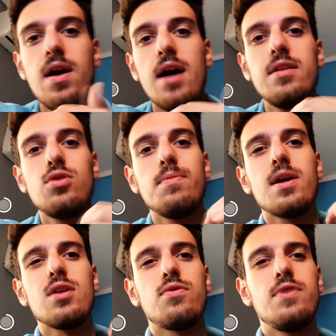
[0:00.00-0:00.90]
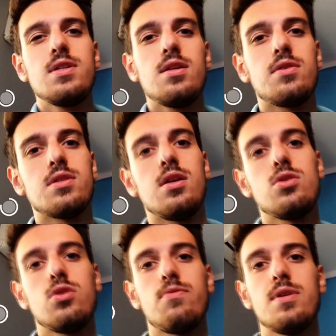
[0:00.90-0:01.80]
I need to make an official
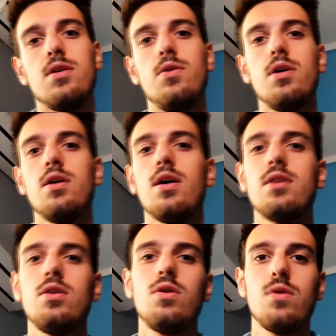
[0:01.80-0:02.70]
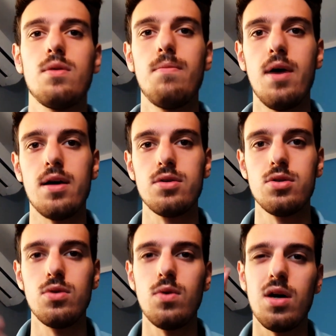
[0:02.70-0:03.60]
translation of my degree and go to the bank,
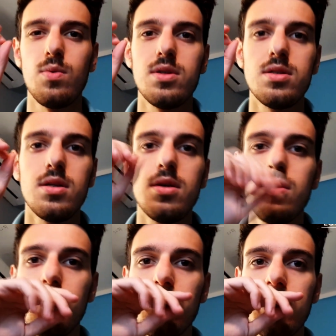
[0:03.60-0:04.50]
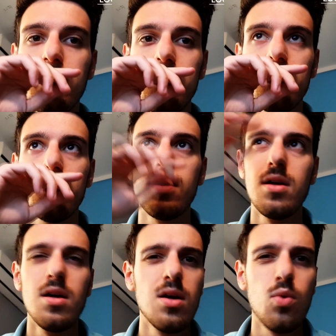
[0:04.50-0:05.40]
so I will see you in
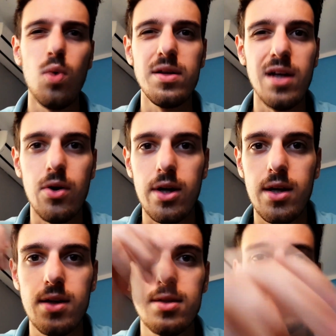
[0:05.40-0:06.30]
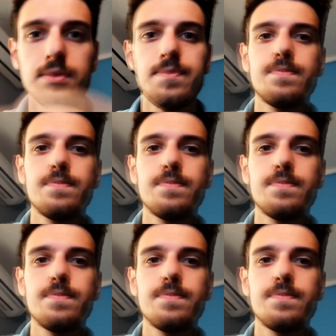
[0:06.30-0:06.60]
one hour, I guess.